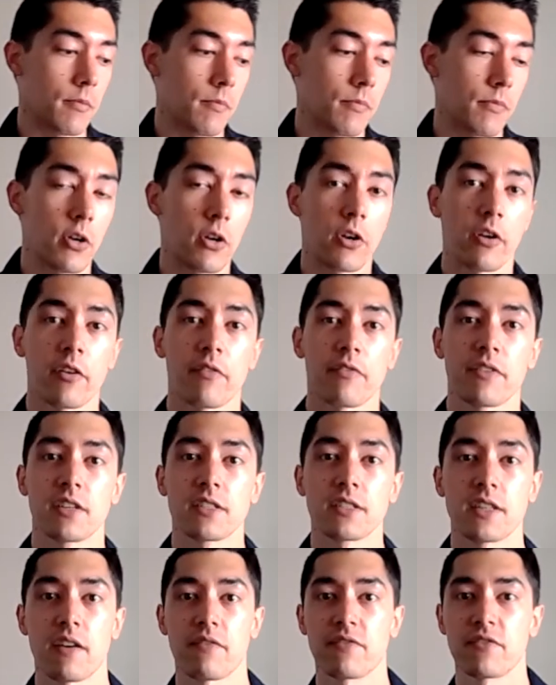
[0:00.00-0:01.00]
A lot of things
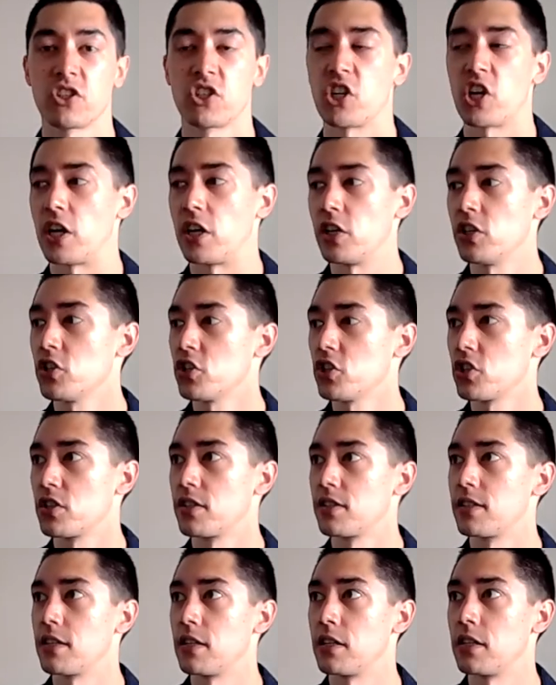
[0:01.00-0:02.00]
have changed
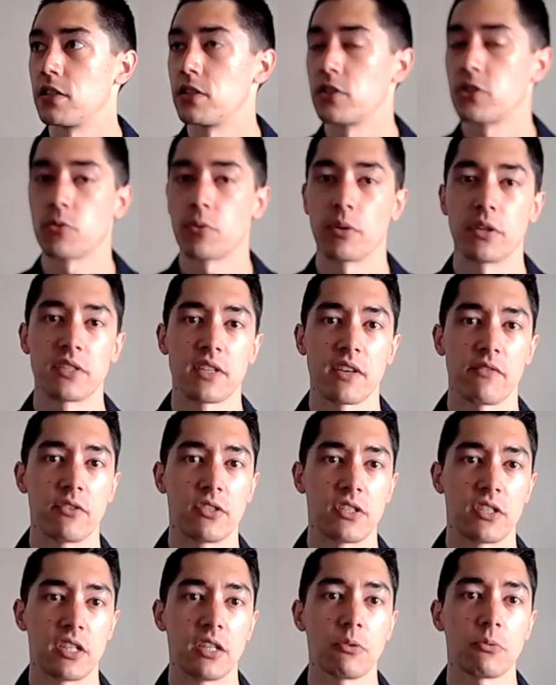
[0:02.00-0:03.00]
since
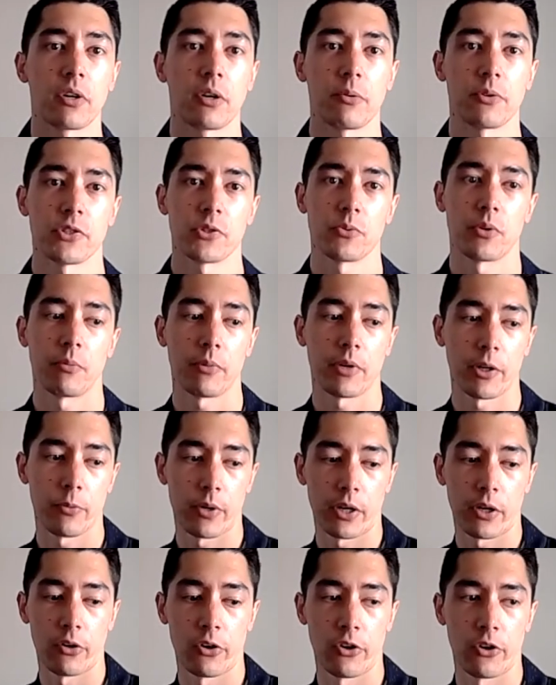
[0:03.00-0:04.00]
2017 when I was doing my
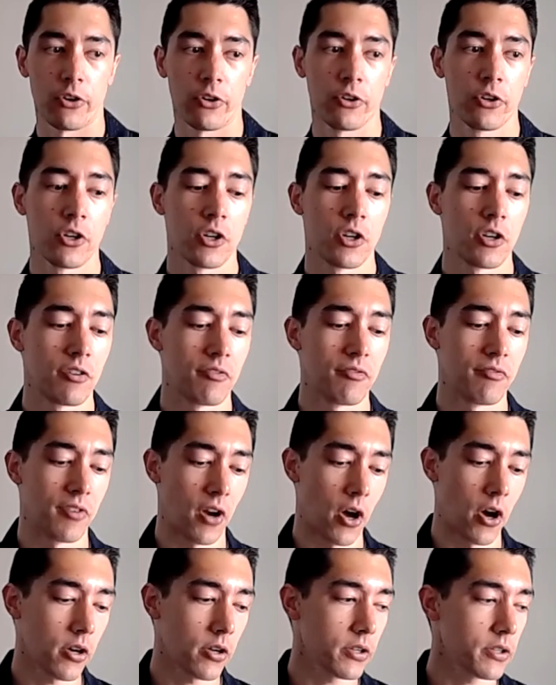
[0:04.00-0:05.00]
regular
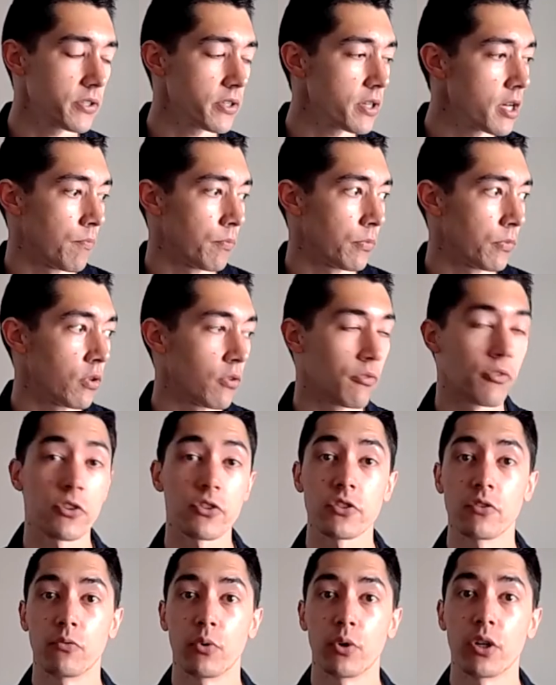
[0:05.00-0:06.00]
vlogs, the
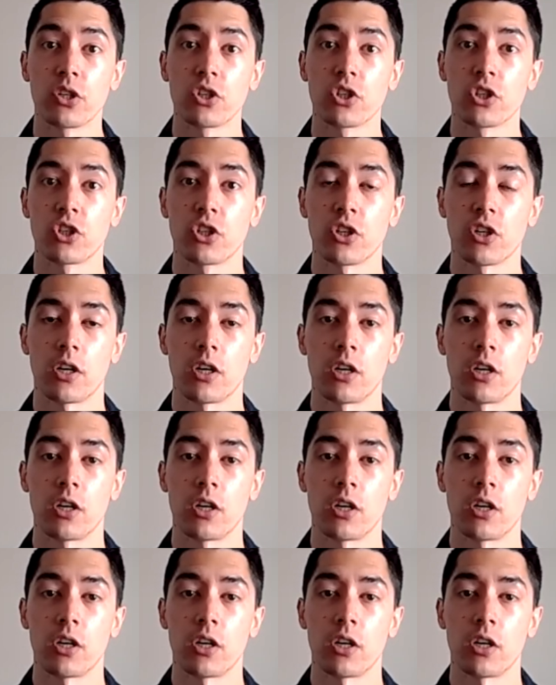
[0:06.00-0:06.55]
first of which